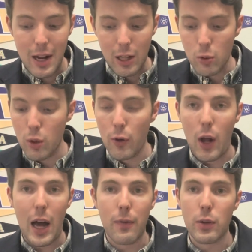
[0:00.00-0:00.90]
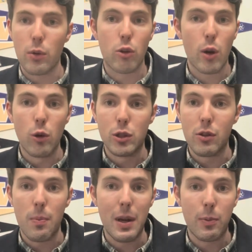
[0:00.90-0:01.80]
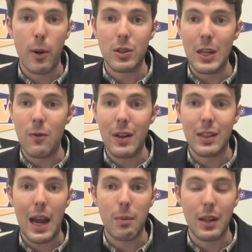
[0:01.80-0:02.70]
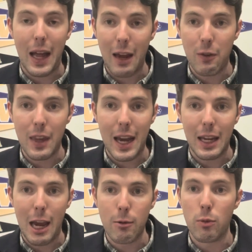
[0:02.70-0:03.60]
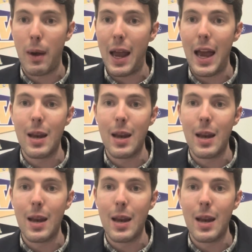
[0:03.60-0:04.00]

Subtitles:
Louisville offense was atrocious. The Pittsburgh defense came to life in that game despite an